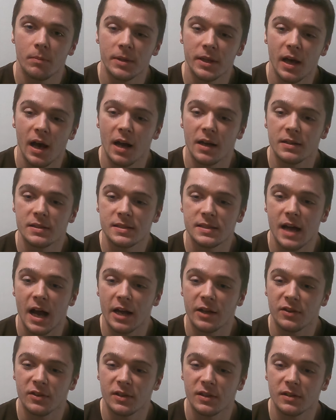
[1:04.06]
be honest,
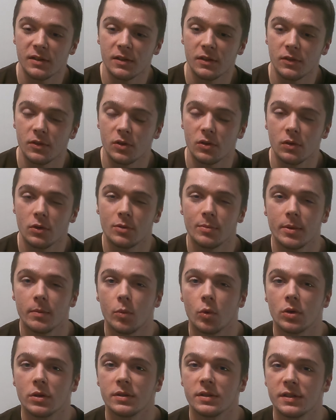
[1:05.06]
I think that they're a little bit
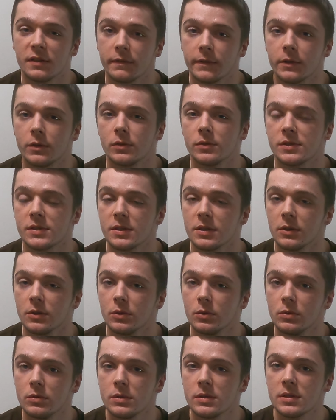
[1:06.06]
more difficult to
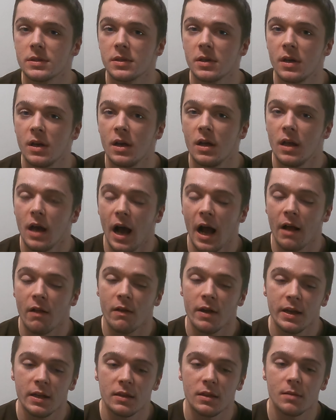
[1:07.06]
use. I
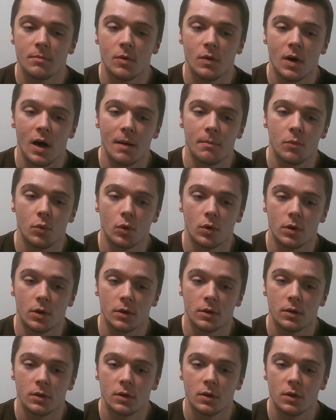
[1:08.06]
like them a lot
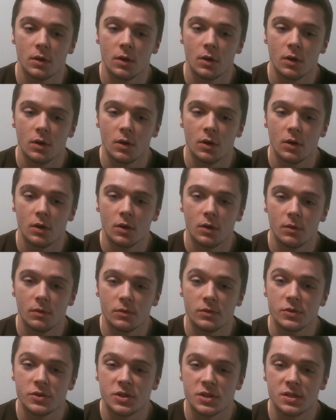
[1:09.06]
more,
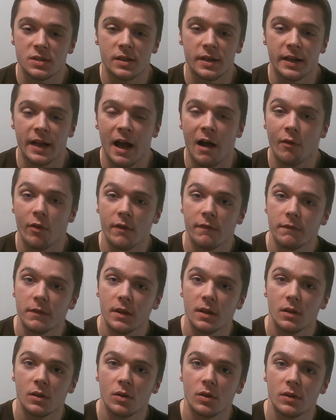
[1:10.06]
just like how they
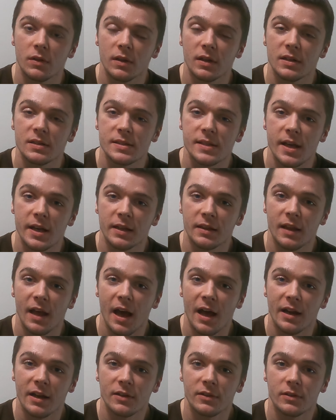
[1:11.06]
feel and things like
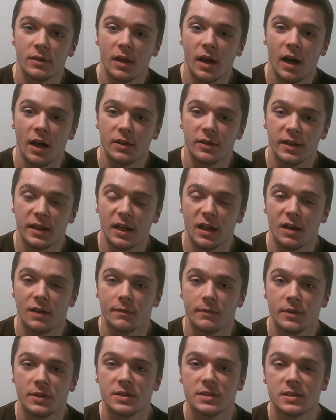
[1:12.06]
that on the
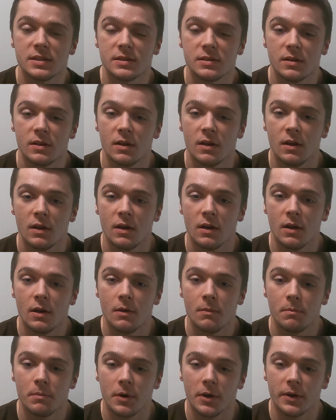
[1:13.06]
canvas.
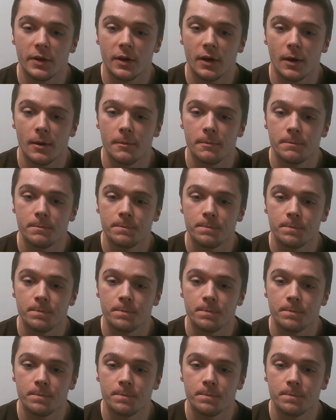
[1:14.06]
But